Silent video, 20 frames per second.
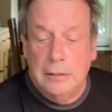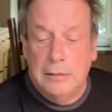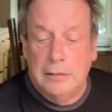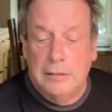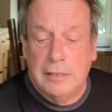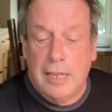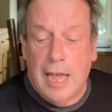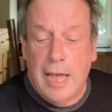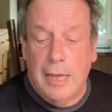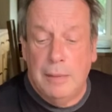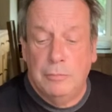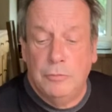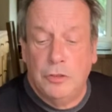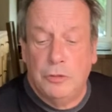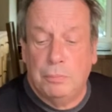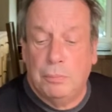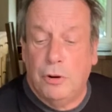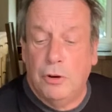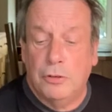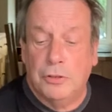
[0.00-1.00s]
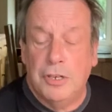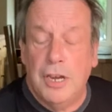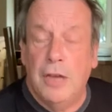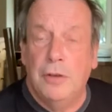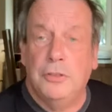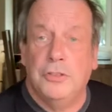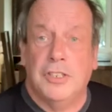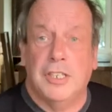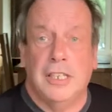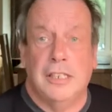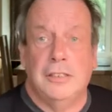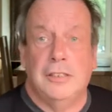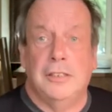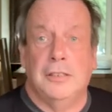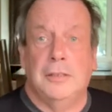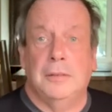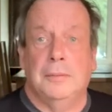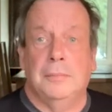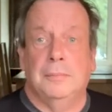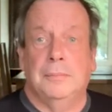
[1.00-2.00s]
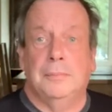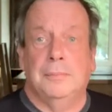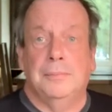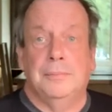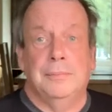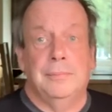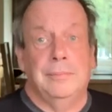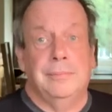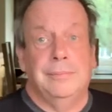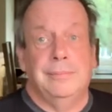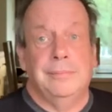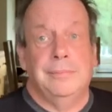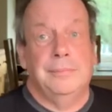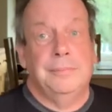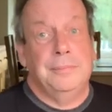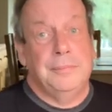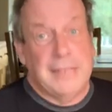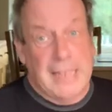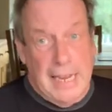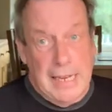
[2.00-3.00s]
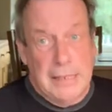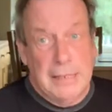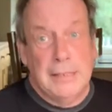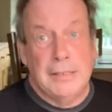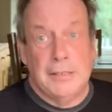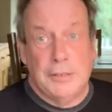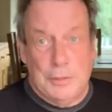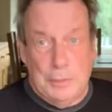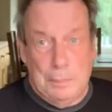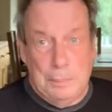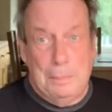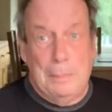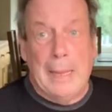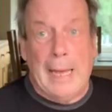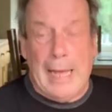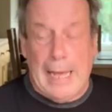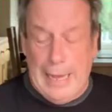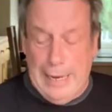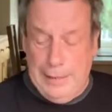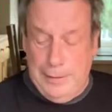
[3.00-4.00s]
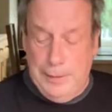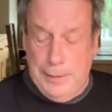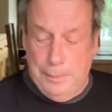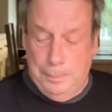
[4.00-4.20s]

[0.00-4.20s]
Tam's prognosis tends to bad.